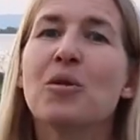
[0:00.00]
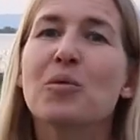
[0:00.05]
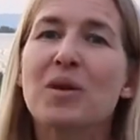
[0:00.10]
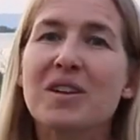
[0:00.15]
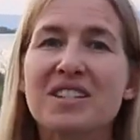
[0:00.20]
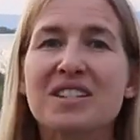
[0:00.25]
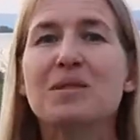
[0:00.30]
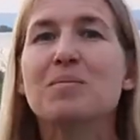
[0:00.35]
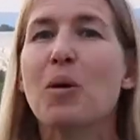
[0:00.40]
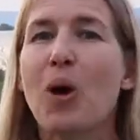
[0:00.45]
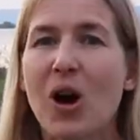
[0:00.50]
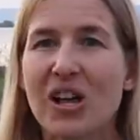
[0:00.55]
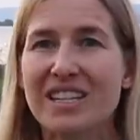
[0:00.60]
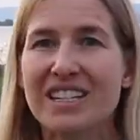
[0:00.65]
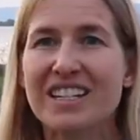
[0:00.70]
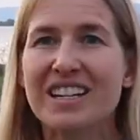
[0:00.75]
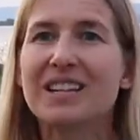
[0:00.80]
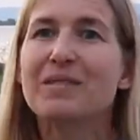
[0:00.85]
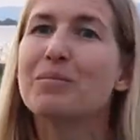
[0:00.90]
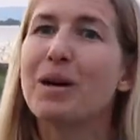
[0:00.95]
was
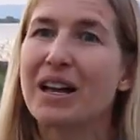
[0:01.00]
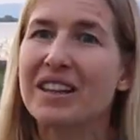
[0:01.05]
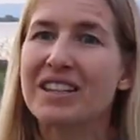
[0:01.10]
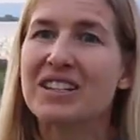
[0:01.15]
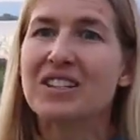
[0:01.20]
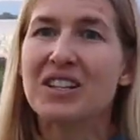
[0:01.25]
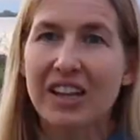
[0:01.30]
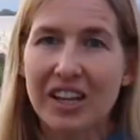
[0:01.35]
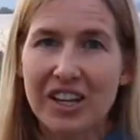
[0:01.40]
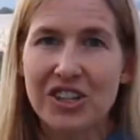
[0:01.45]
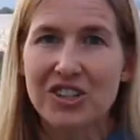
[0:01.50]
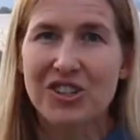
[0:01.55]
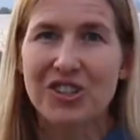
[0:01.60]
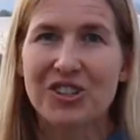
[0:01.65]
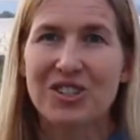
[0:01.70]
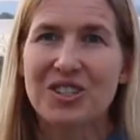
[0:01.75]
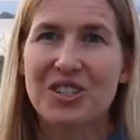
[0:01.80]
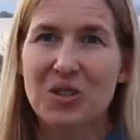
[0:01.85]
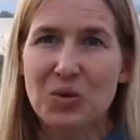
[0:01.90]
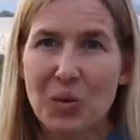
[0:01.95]
deposited by these
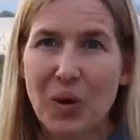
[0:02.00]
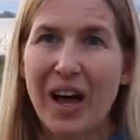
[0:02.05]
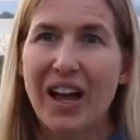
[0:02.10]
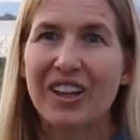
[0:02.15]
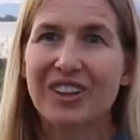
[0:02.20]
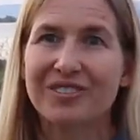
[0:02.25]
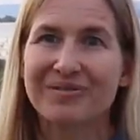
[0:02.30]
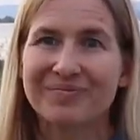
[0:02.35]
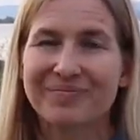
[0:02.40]
glaciers as well.